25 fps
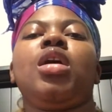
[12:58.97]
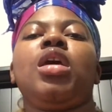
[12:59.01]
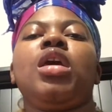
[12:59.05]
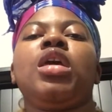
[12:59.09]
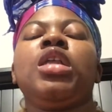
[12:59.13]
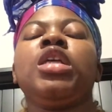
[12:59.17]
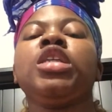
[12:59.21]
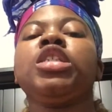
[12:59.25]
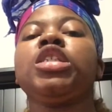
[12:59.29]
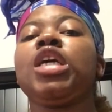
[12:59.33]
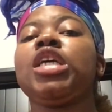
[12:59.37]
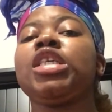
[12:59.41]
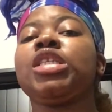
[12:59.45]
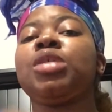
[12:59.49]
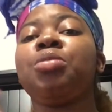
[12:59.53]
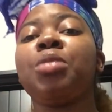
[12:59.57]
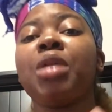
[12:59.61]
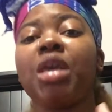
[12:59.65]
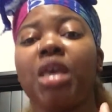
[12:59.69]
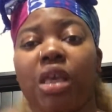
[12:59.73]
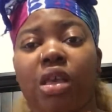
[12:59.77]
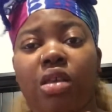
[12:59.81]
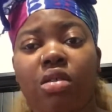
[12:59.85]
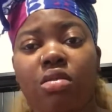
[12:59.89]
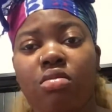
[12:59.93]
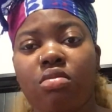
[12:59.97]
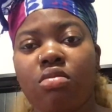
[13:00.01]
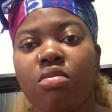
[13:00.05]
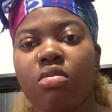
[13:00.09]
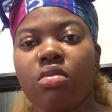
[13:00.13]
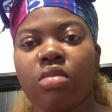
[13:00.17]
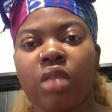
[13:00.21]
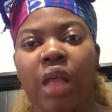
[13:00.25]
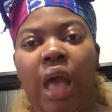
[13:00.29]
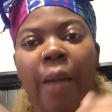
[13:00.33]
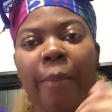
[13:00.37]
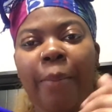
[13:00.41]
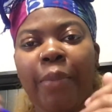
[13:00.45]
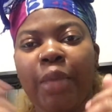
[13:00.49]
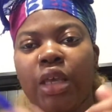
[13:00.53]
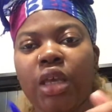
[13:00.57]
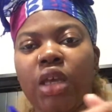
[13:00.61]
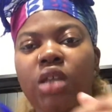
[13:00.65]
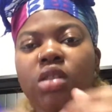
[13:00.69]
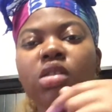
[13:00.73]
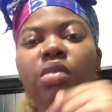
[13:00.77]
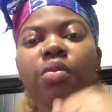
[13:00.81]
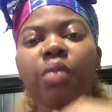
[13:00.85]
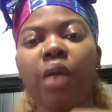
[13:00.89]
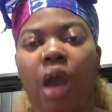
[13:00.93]
And it's just me. Not me
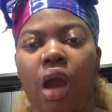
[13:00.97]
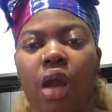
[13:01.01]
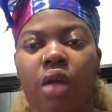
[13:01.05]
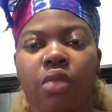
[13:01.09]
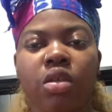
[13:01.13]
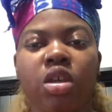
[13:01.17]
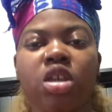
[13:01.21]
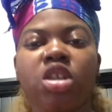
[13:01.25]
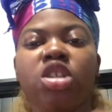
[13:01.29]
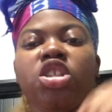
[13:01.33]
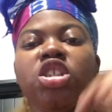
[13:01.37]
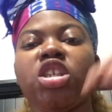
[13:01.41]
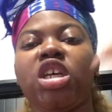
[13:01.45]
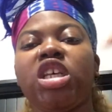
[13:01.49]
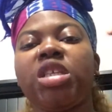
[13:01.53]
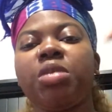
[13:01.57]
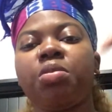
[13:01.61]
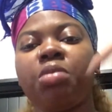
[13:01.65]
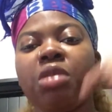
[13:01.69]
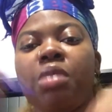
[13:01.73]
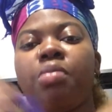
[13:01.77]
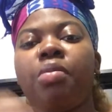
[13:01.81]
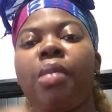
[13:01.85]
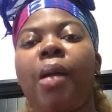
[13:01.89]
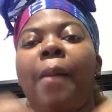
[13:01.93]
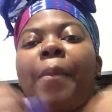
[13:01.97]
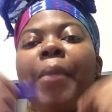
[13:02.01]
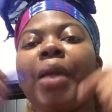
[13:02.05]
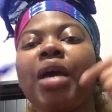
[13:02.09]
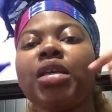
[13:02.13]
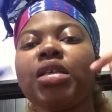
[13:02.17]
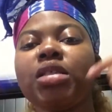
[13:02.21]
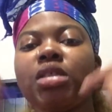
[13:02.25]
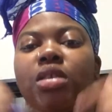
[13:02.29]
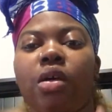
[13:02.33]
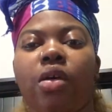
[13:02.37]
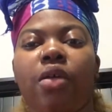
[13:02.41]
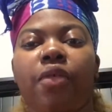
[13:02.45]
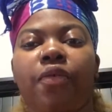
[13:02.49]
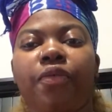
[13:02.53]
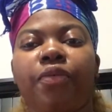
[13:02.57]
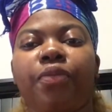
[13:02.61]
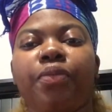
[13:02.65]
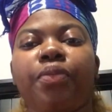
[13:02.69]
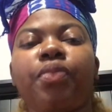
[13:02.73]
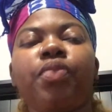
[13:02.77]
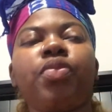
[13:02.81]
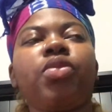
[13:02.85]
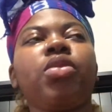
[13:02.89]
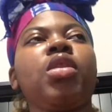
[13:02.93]
and the Barbie. It's just me by myself.
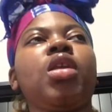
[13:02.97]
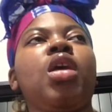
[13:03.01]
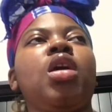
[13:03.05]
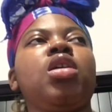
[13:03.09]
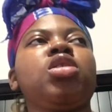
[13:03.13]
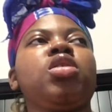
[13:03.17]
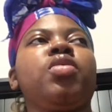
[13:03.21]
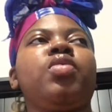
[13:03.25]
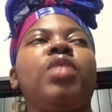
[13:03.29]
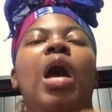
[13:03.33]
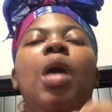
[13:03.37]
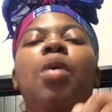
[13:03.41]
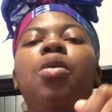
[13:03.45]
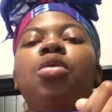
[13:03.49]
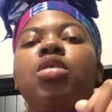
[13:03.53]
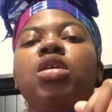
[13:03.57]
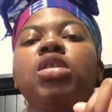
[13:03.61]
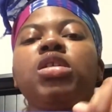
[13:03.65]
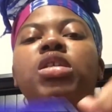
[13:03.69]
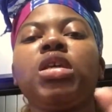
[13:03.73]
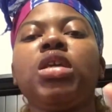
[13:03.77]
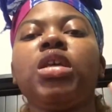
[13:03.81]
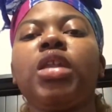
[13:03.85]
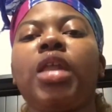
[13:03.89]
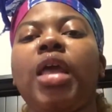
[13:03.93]
So, if y'all want to see